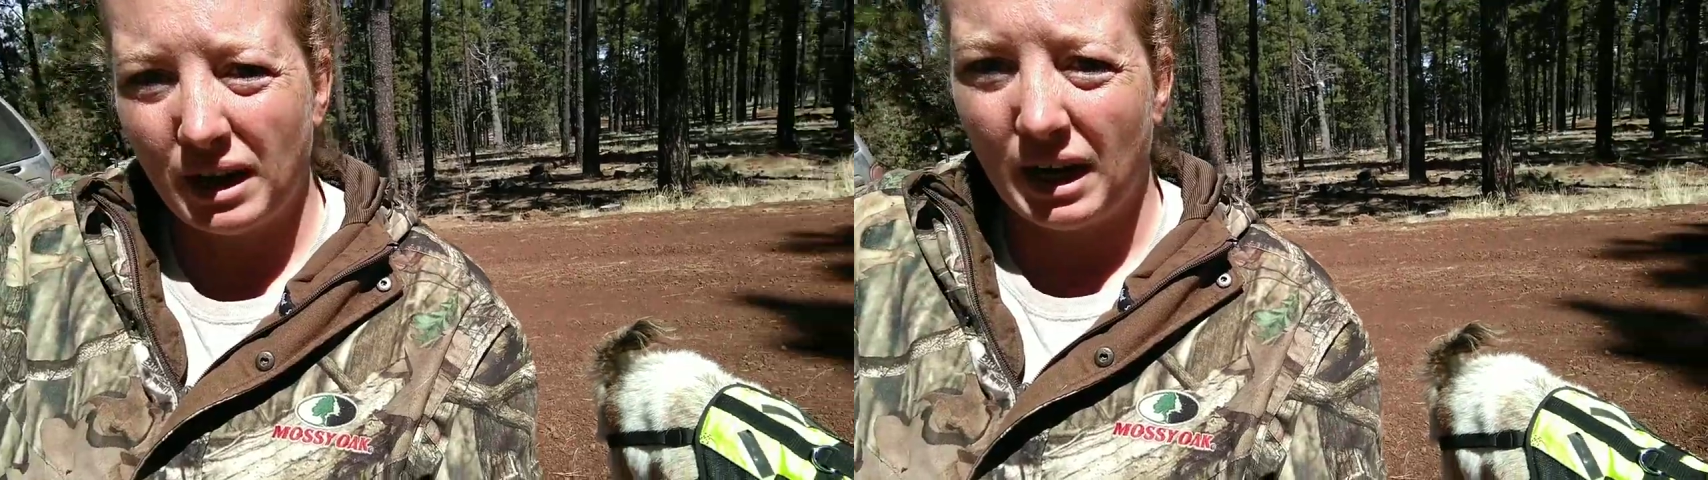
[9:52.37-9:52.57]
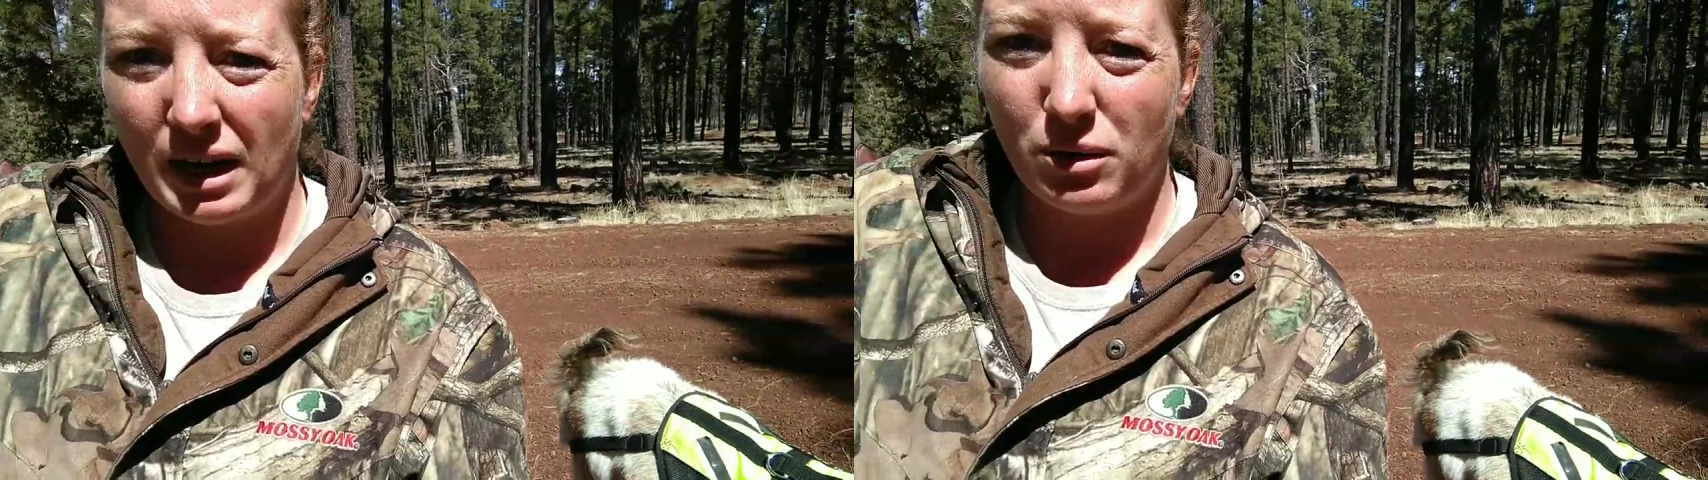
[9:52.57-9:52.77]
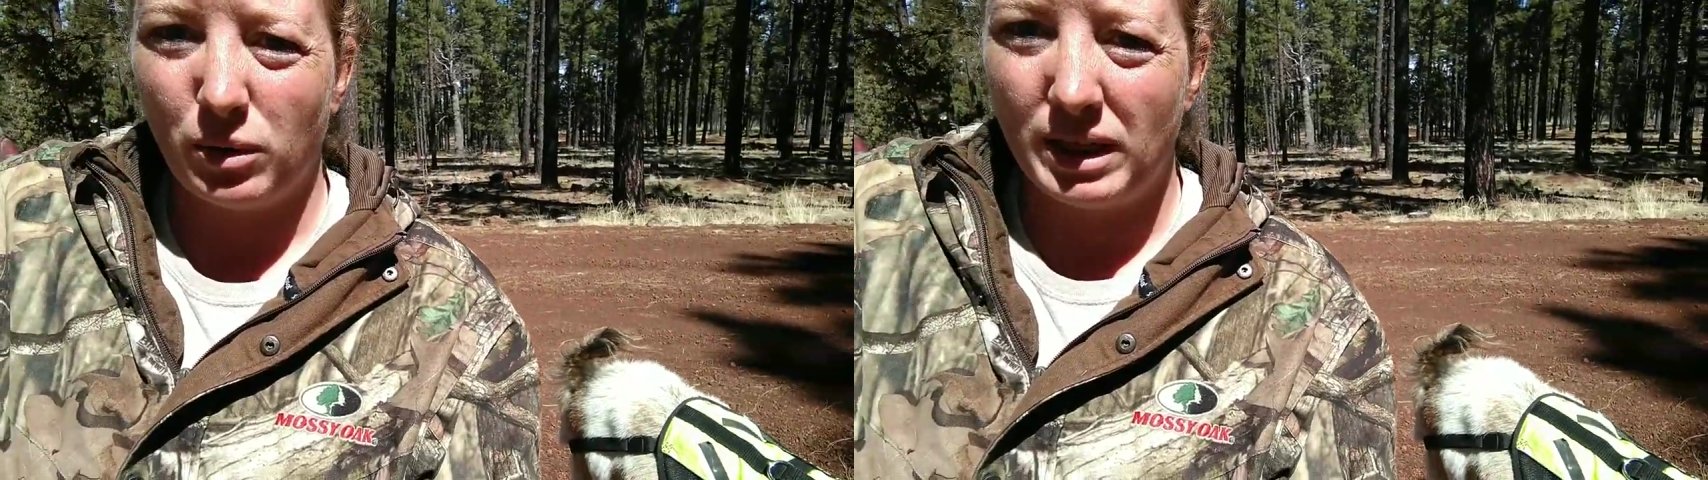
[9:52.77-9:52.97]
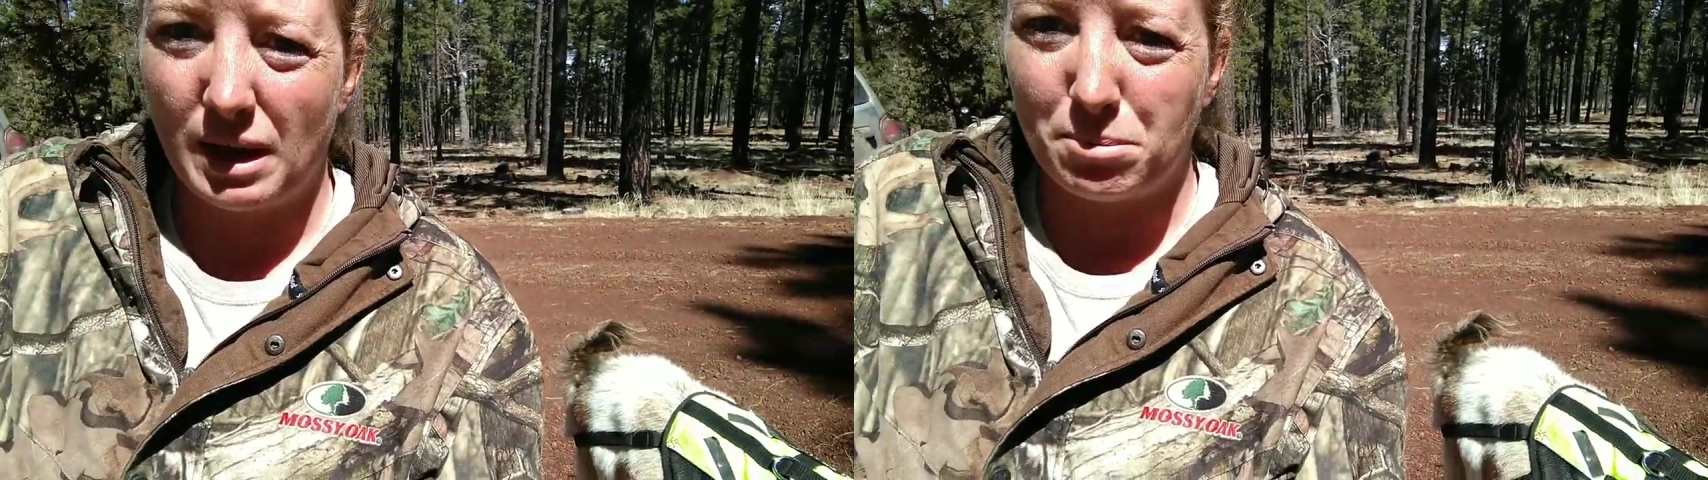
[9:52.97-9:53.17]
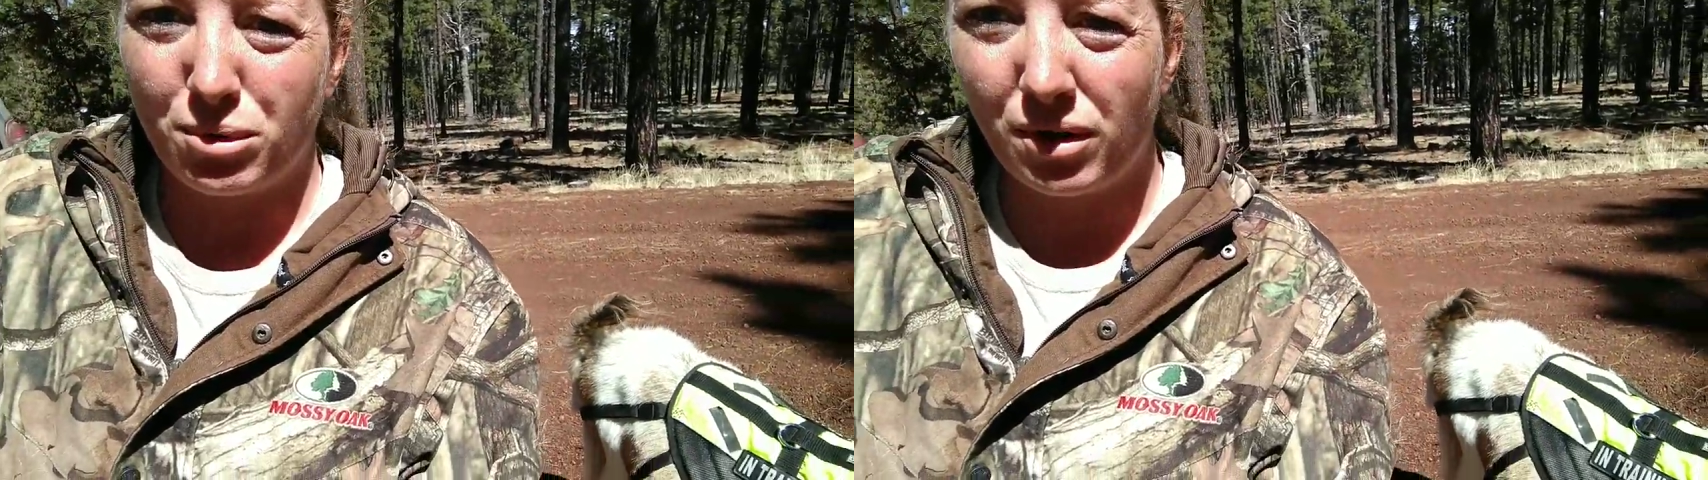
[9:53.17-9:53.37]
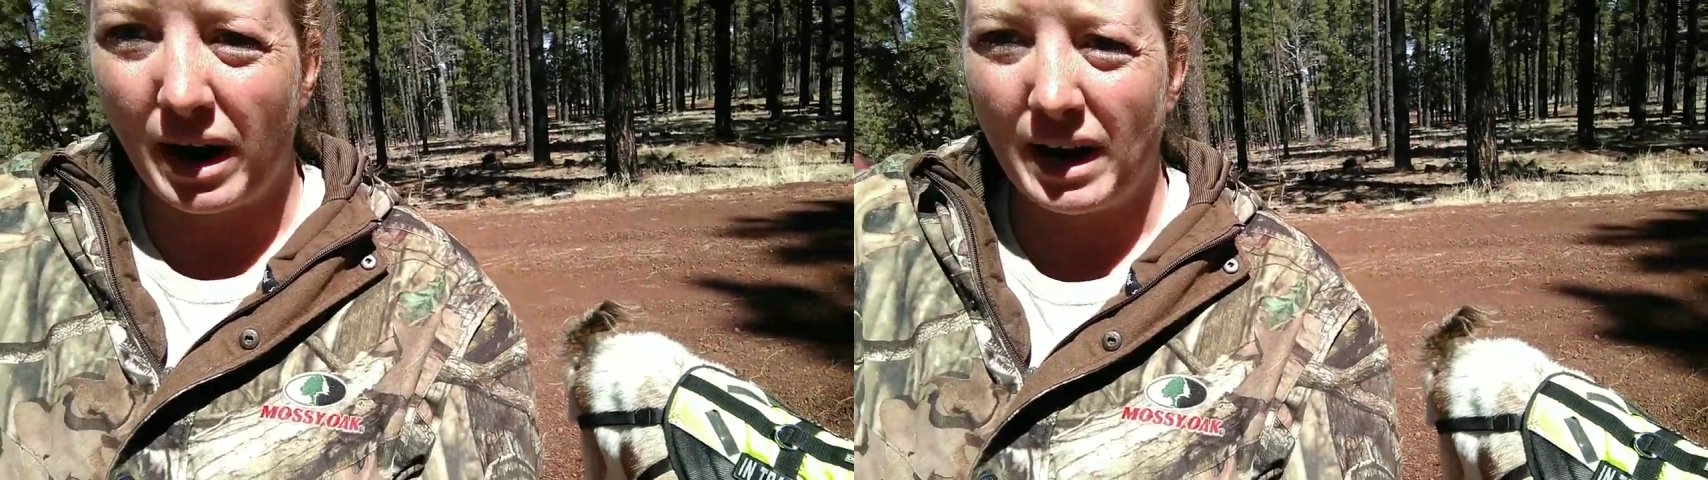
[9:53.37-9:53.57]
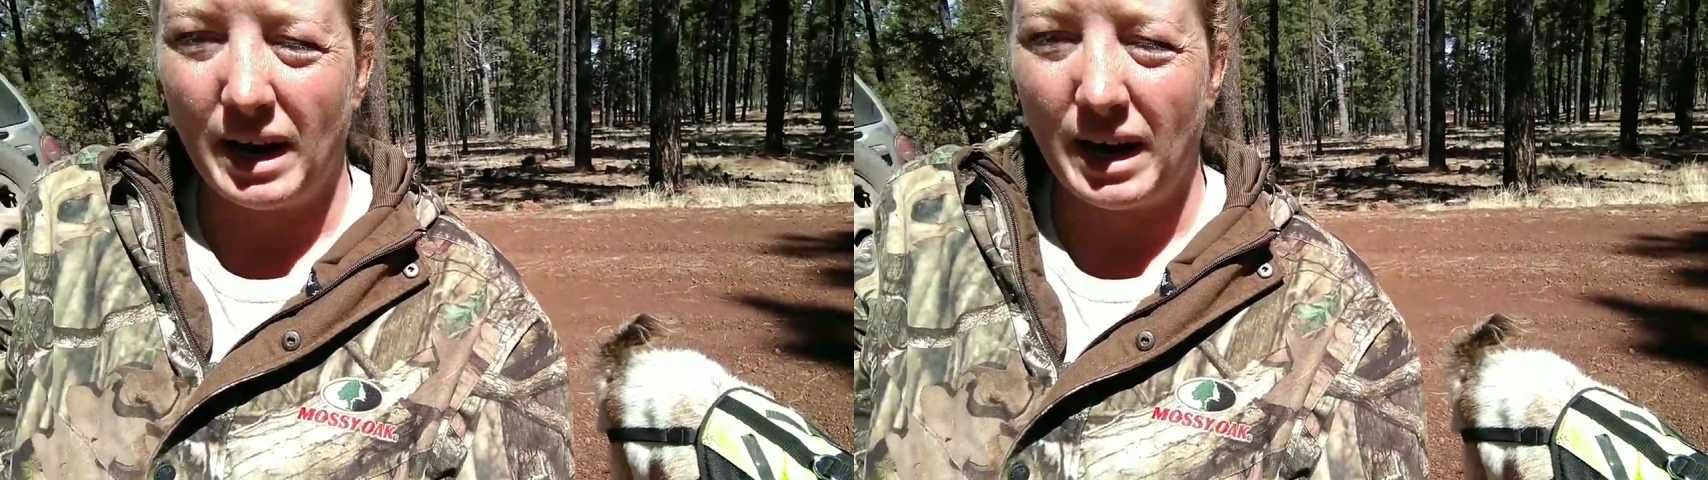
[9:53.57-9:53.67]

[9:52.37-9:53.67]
and with a prey